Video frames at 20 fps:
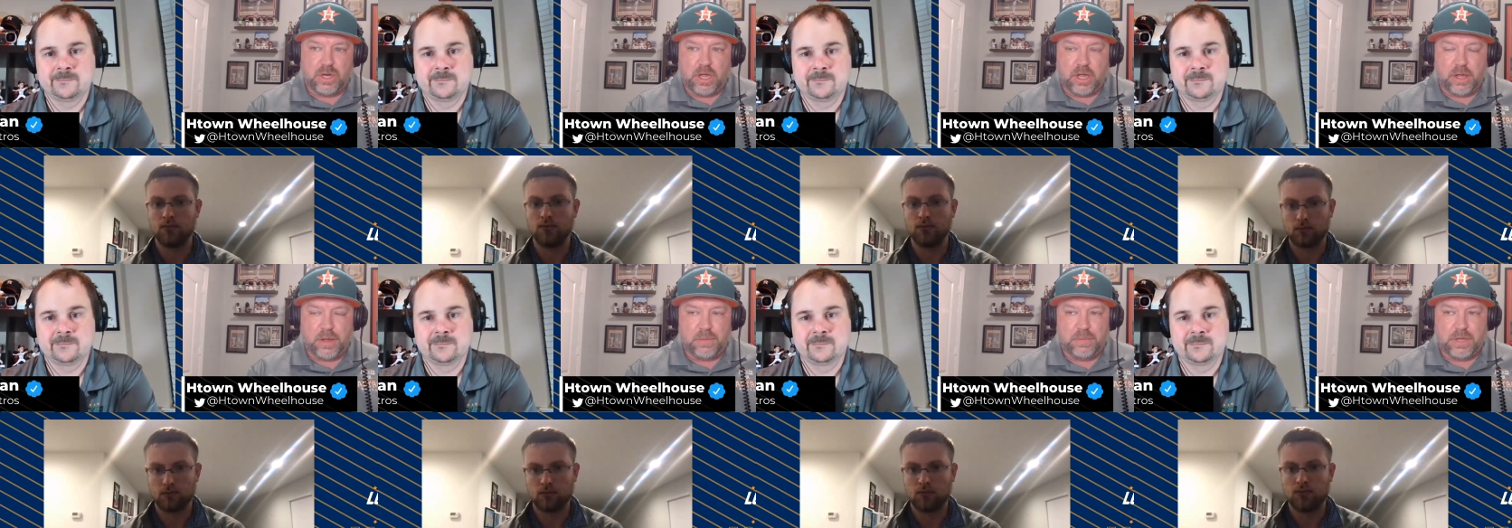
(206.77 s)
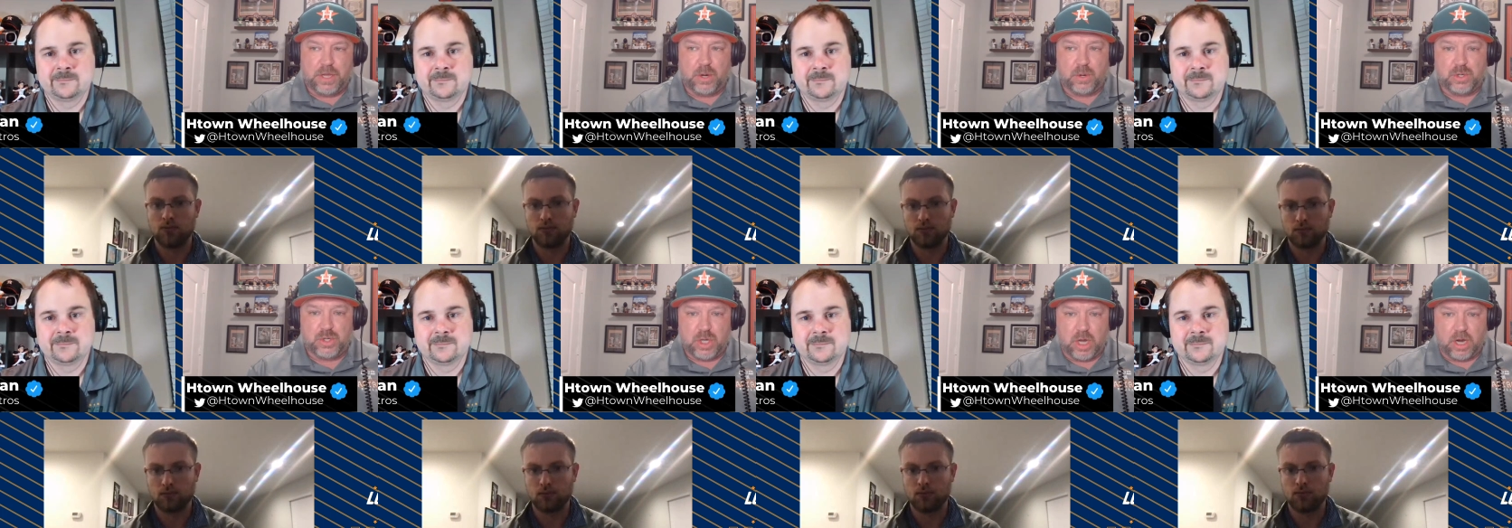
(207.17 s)
Speaker 1: uh, um,
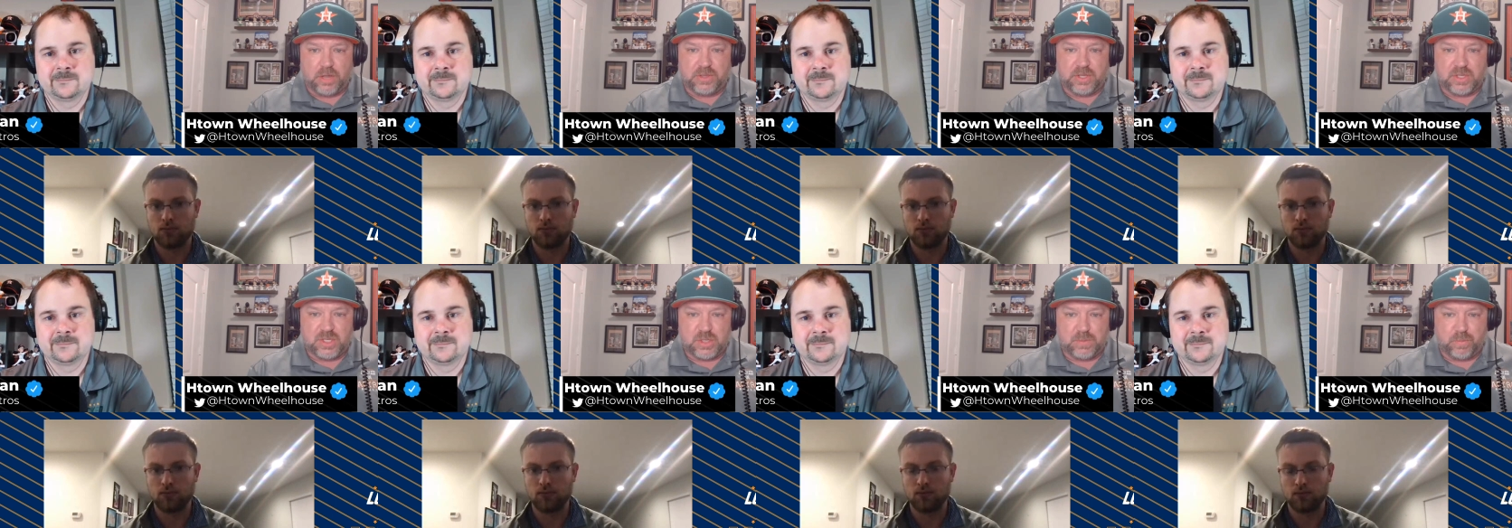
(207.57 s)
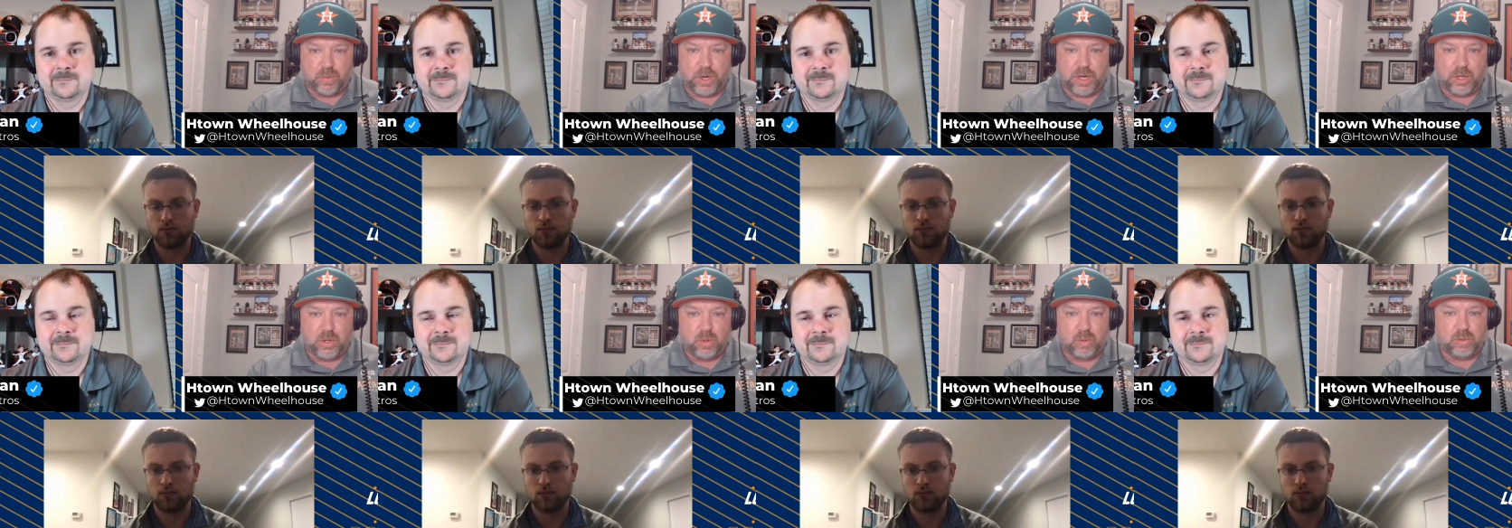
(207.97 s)
you know, Jonathan
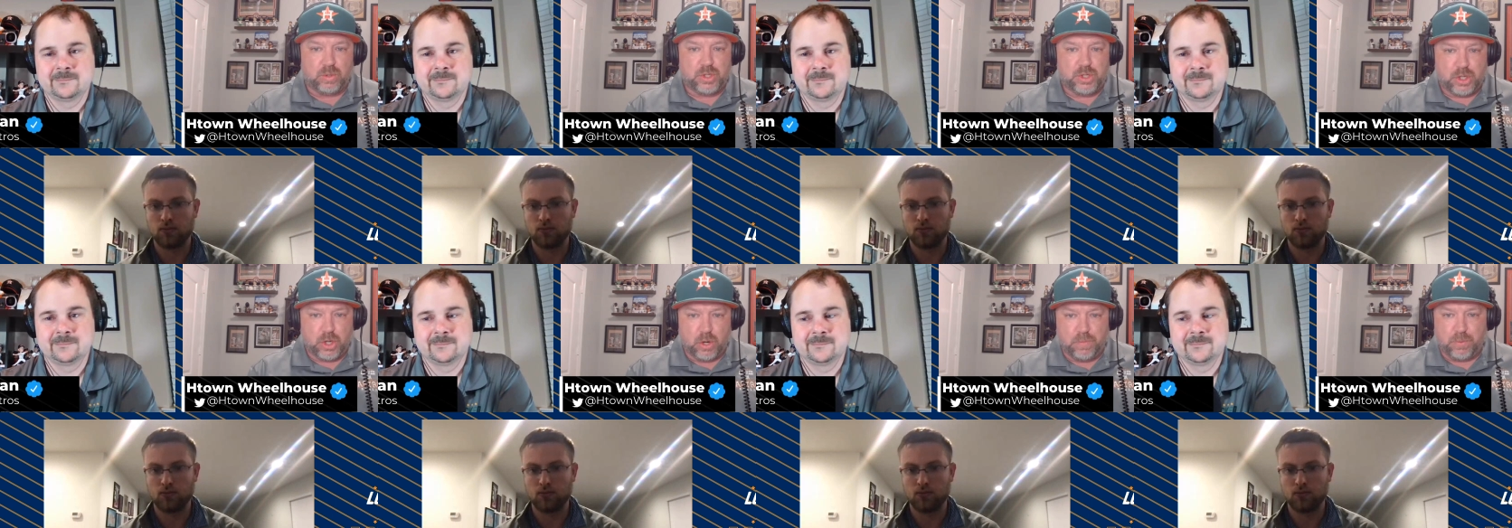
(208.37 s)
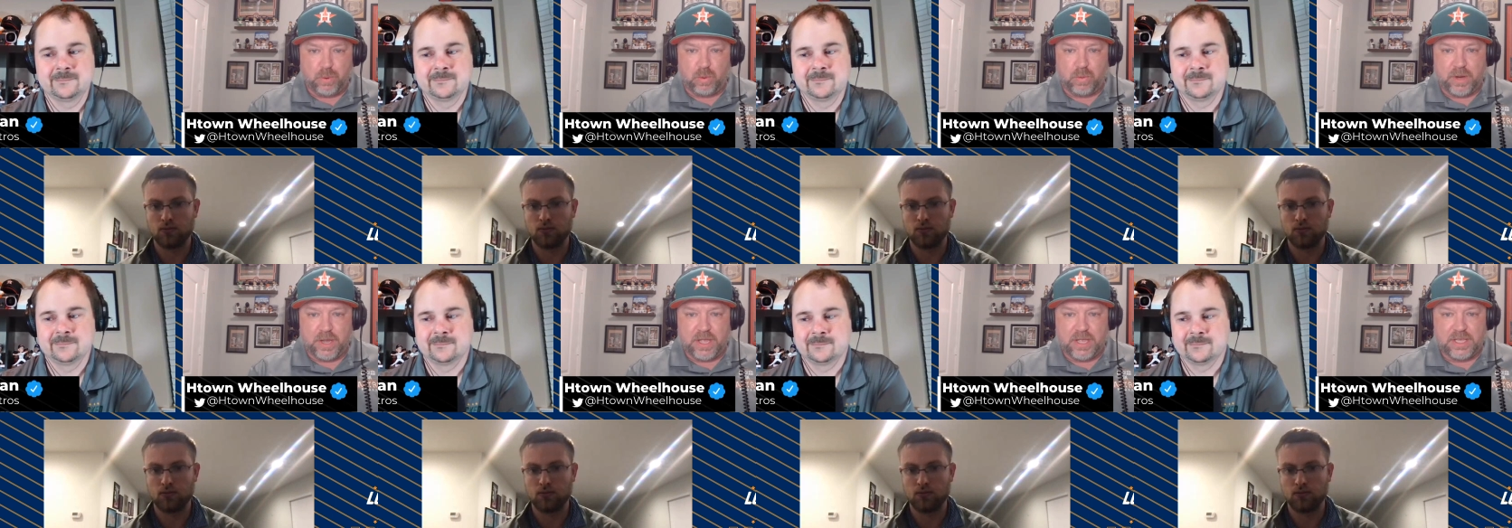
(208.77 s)
Sprinkle, Joe
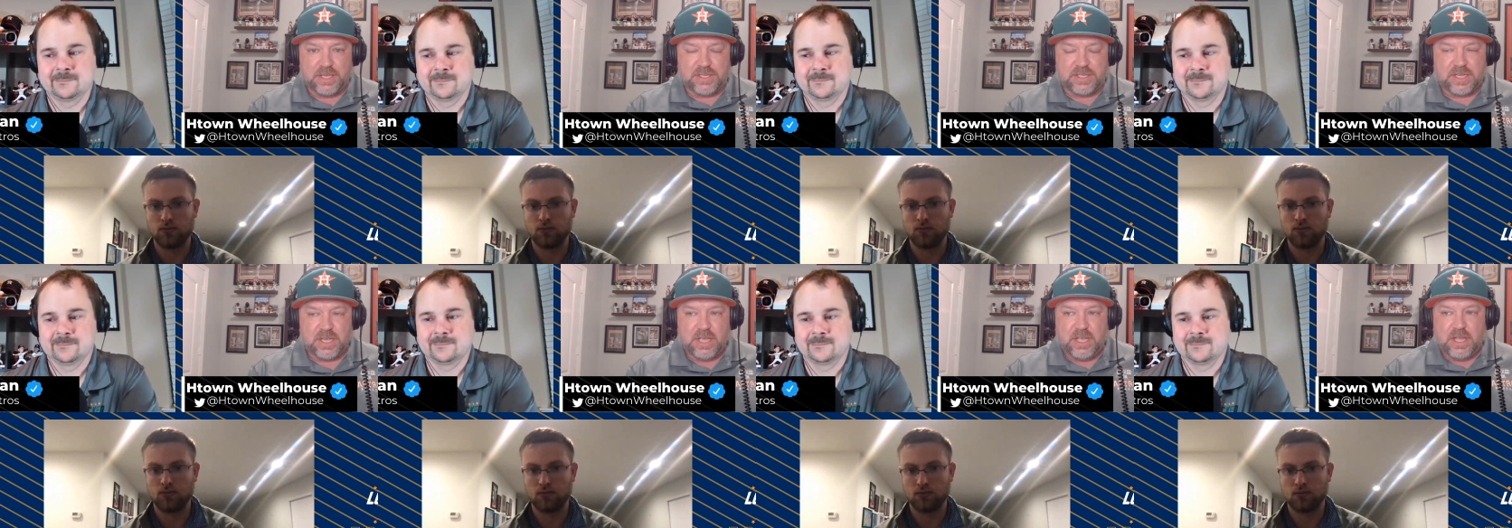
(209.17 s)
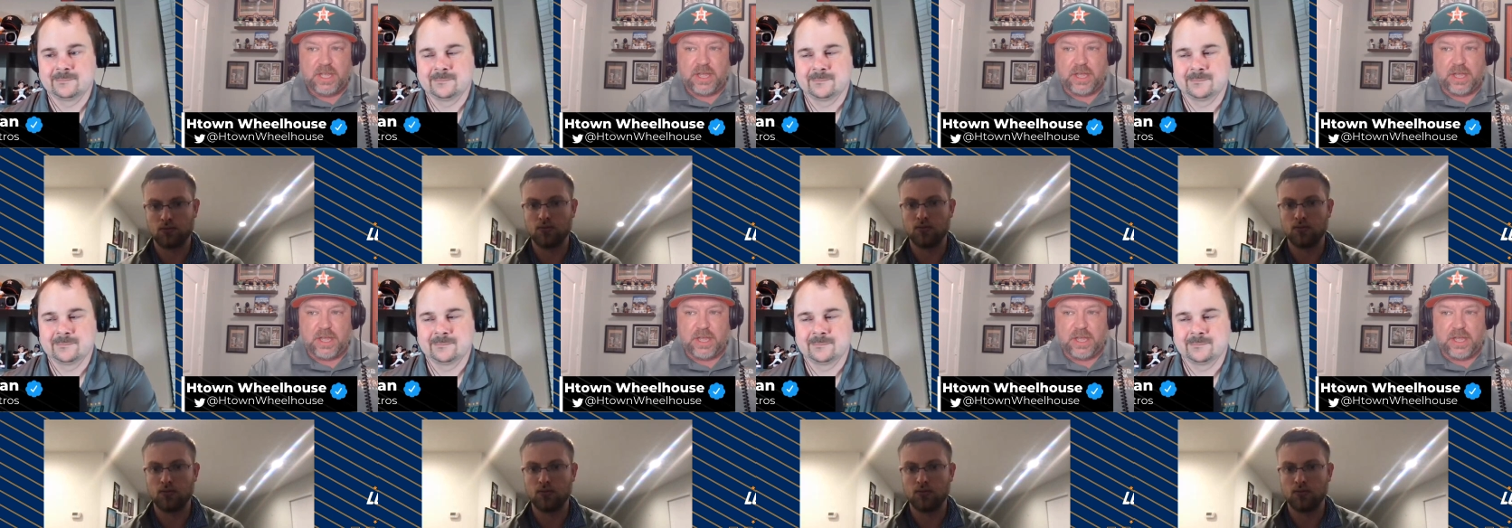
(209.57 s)
Perez,